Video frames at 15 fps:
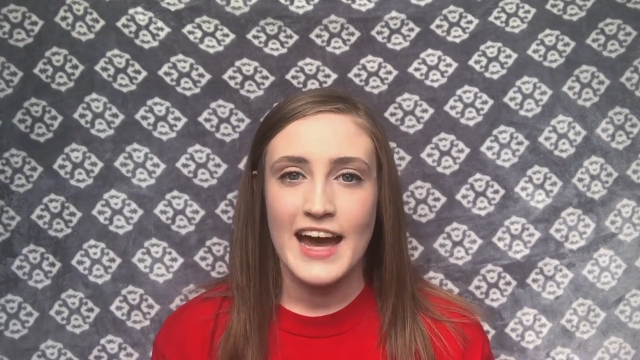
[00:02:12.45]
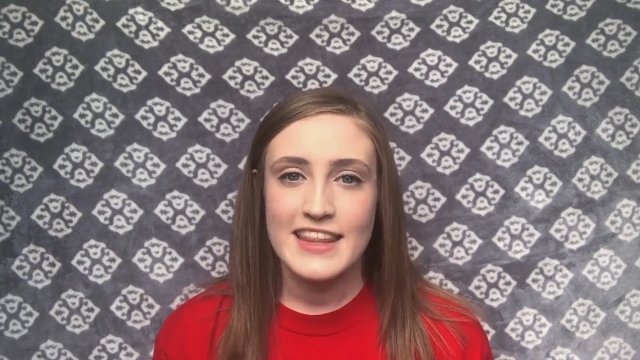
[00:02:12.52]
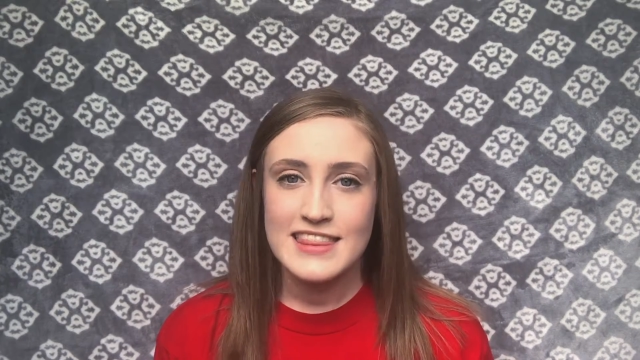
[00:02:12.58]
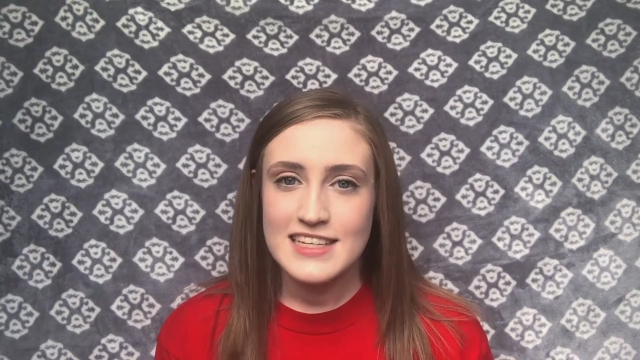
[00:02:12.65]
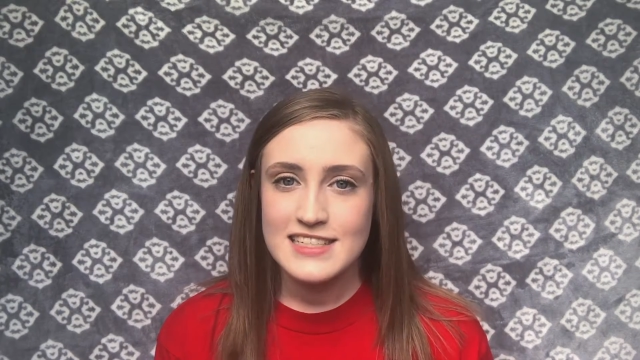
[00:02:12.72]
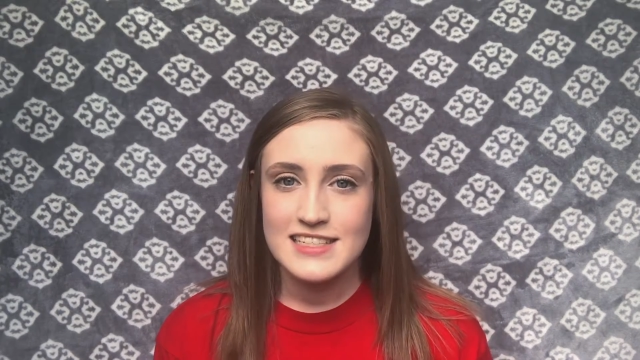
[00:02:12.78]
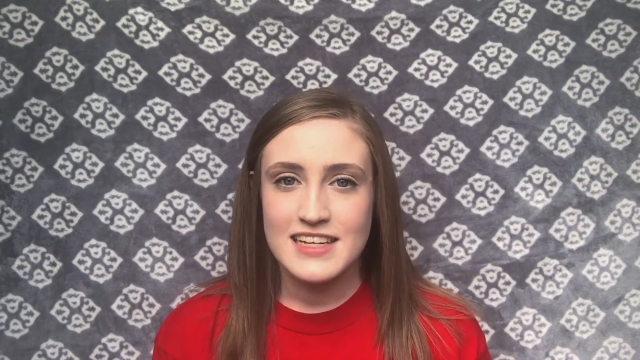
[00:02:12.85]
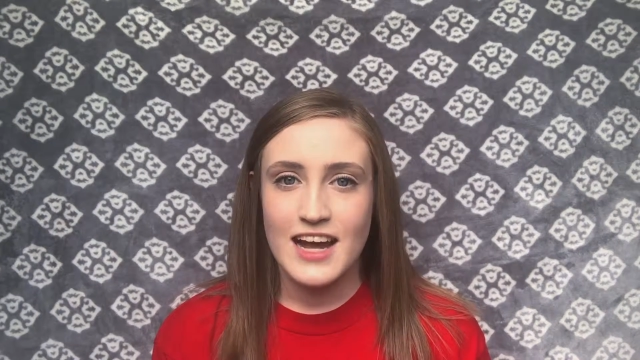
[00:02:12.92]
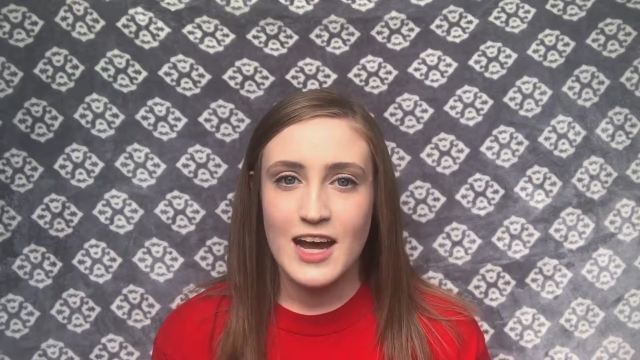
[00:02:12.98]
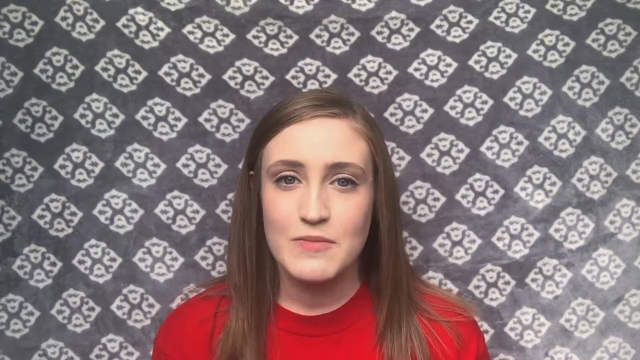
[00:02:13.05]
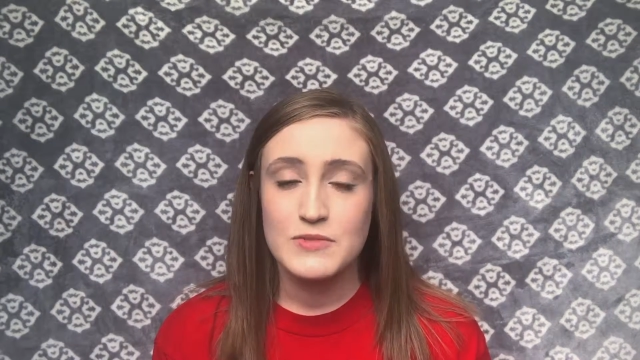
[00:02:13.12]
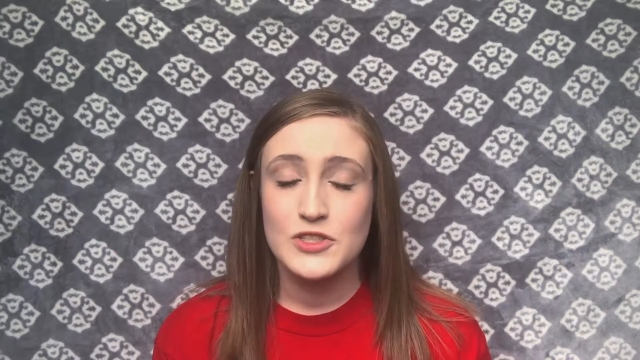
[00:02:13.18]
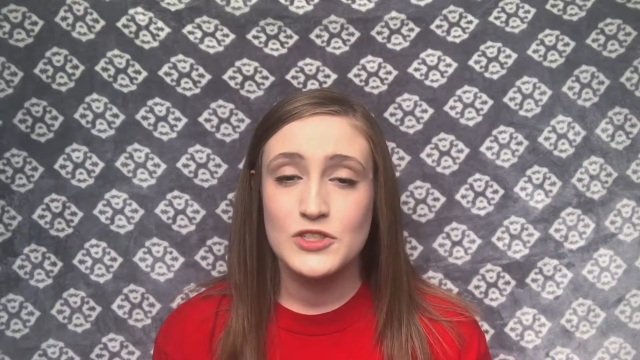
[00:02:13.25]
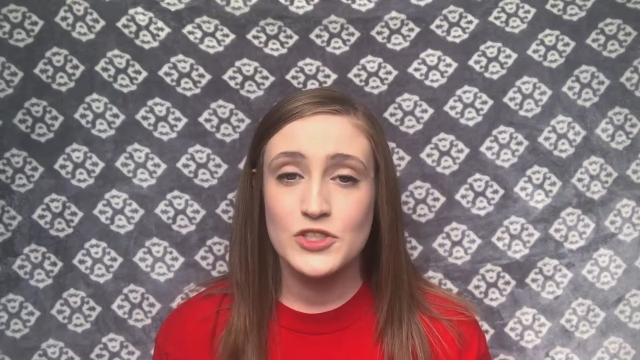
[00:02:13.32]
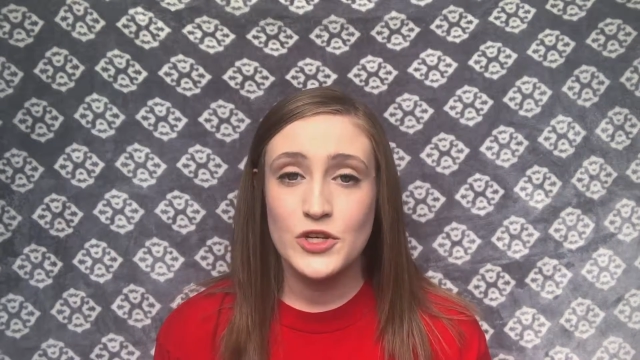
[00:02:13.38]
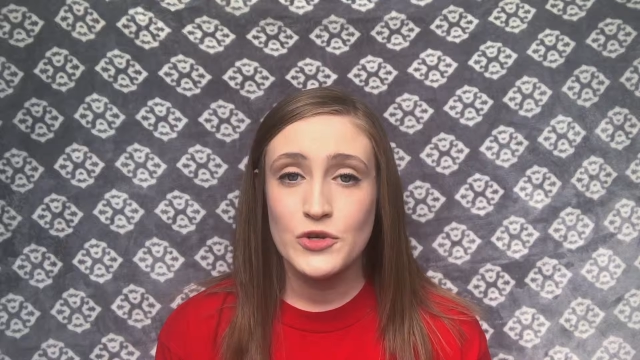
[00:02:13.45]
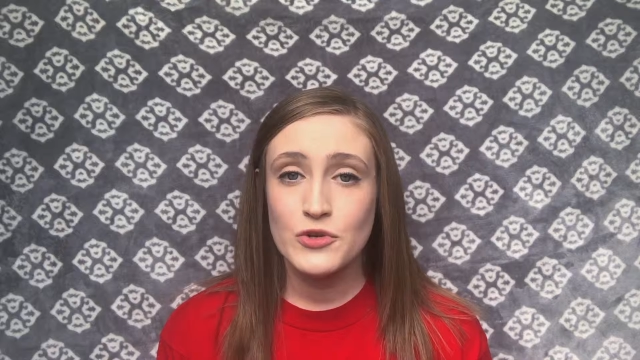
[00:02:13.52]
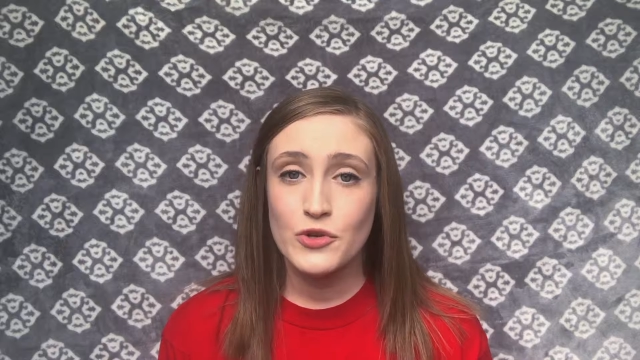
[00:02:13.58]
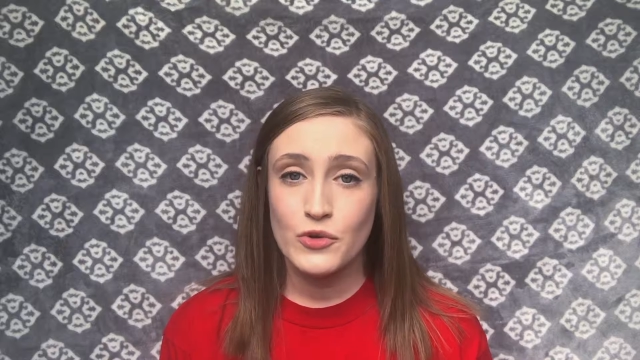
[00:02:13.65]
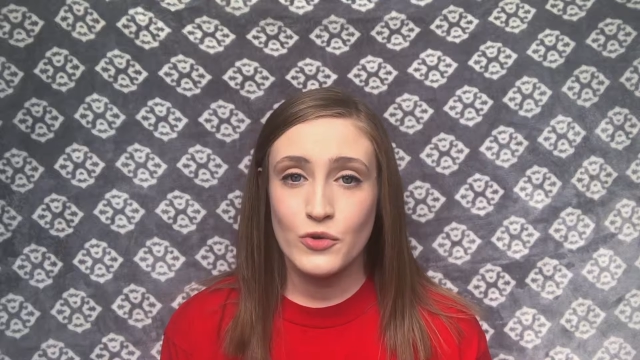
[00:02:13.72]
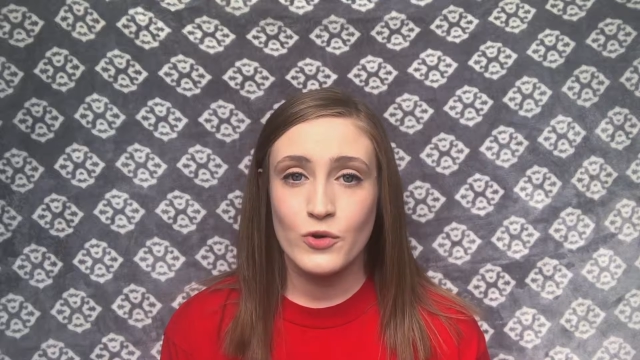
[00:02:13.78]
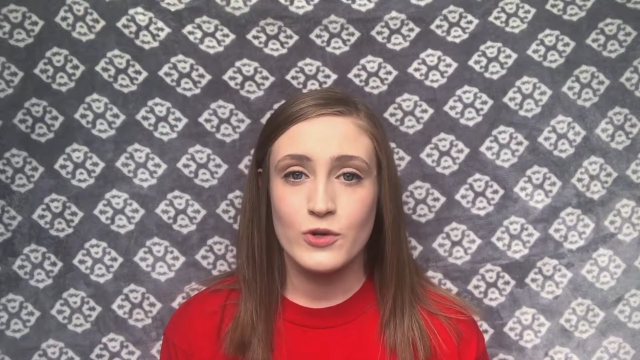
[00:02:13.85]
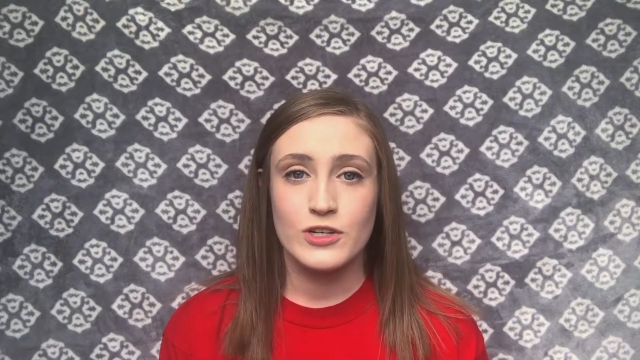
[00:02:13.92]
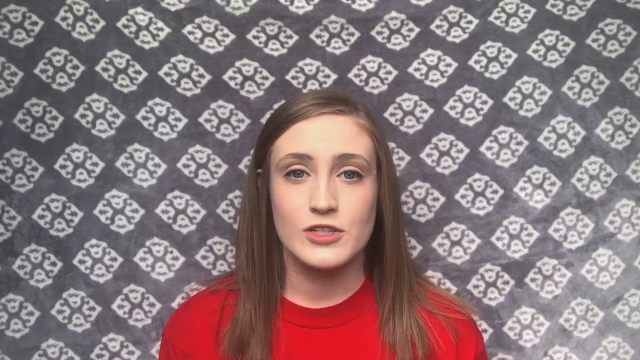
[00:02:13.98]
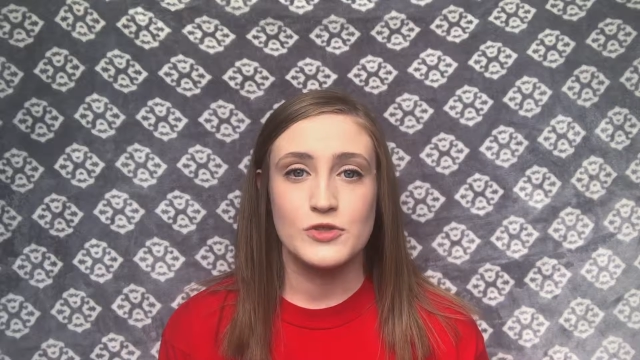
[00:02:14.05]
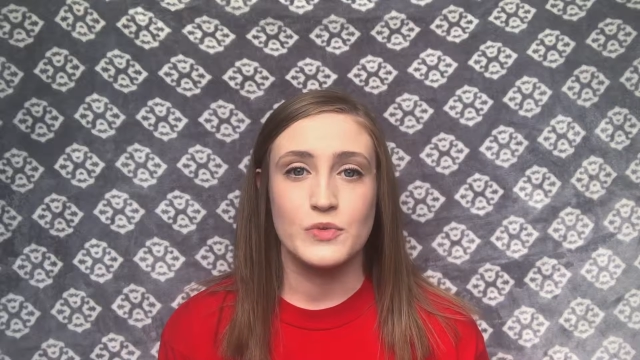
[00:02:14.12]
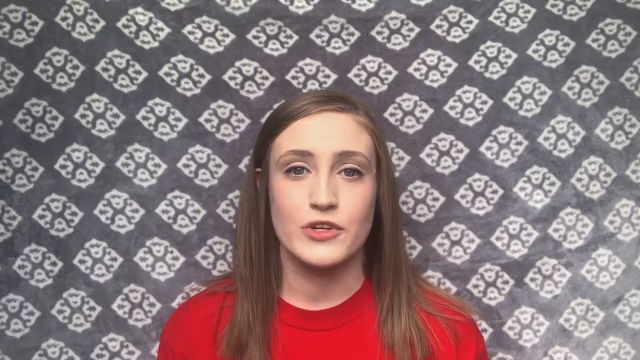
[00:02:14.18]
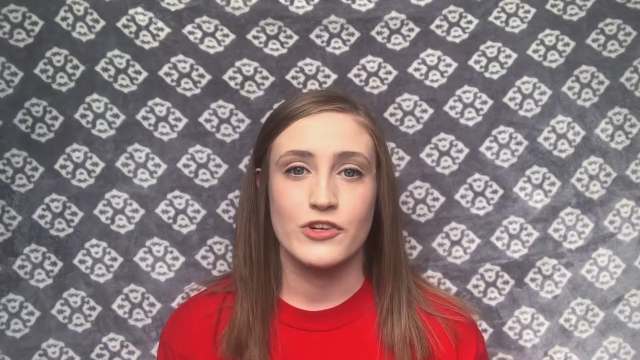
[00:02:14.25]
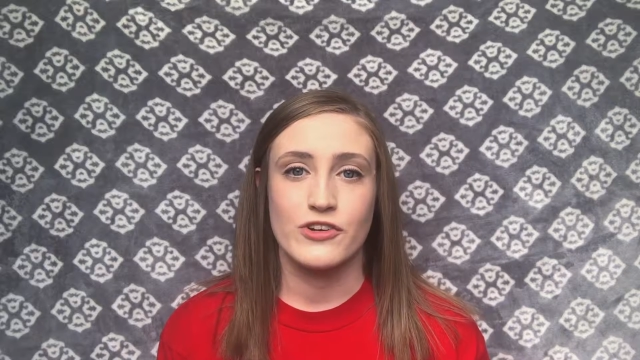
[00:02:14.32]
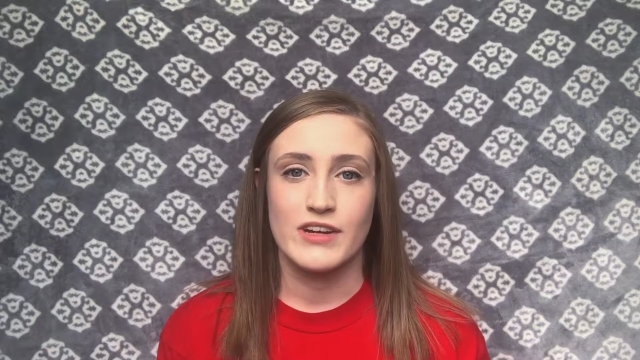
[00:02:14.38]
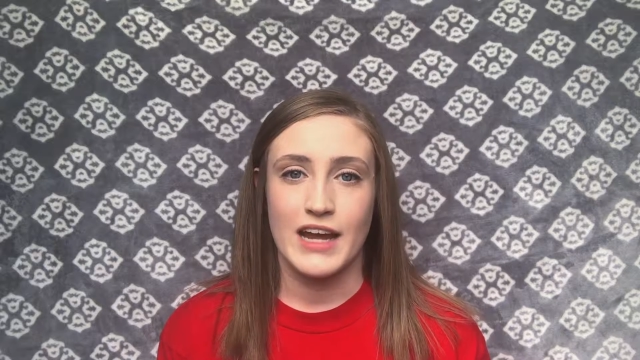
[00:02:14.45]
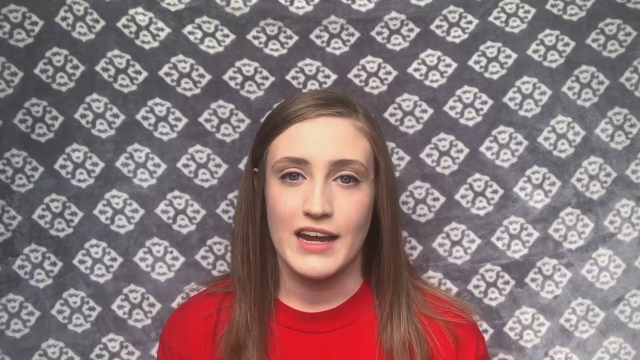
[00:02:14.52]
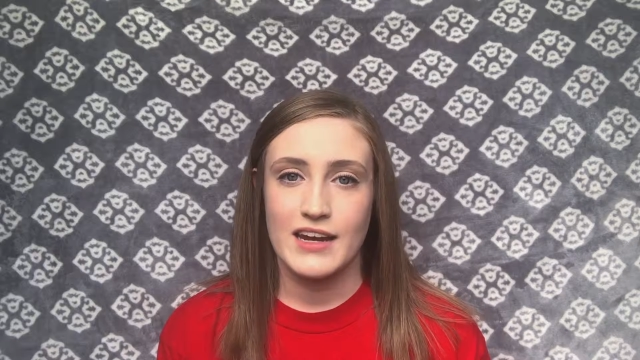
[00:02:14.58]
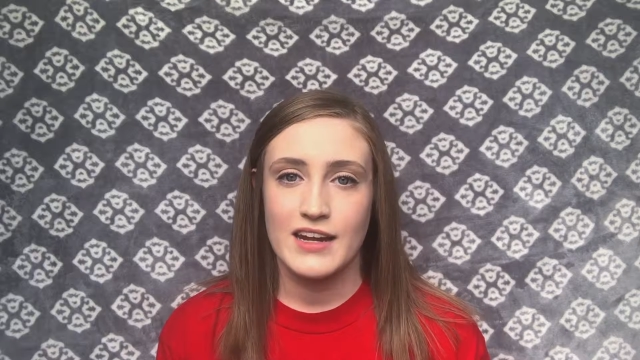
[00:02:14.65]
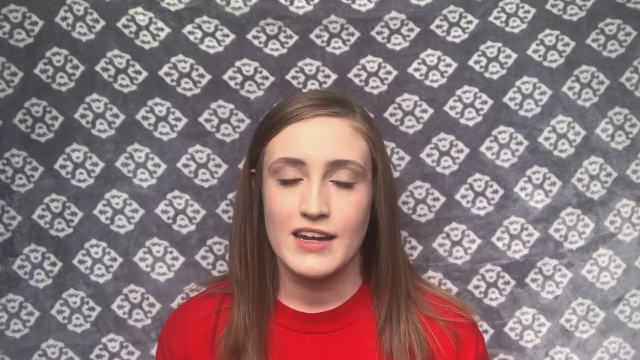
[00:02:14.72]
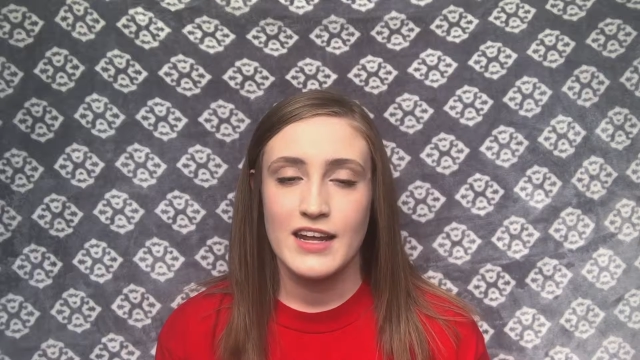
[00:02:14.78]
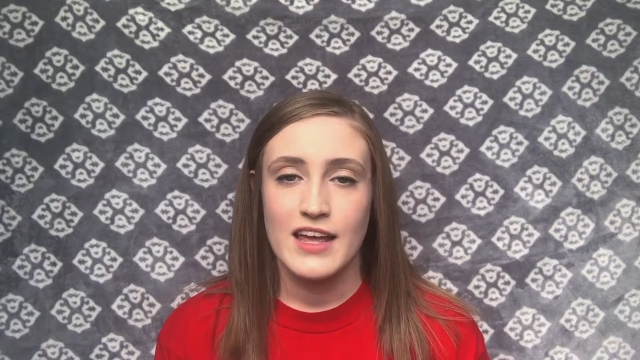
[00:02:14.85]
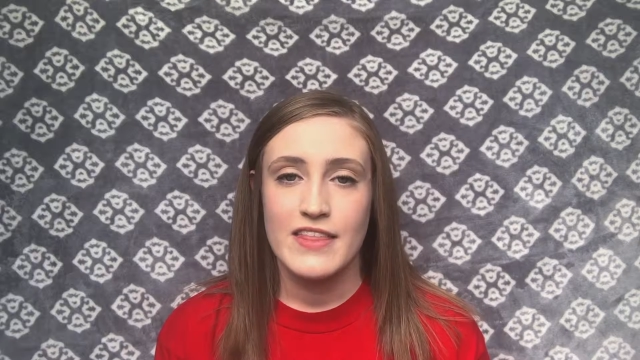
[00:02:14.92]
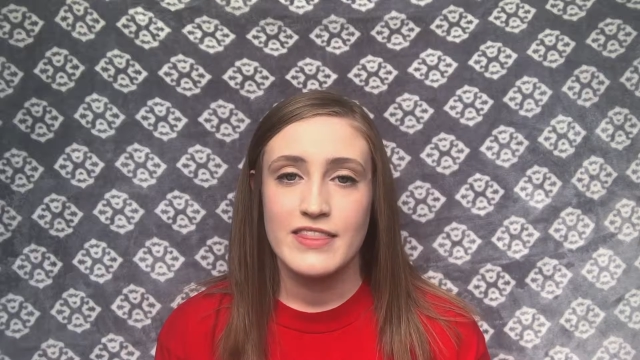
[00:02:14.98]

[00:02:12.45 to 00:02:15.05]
At this time, two new orders were created: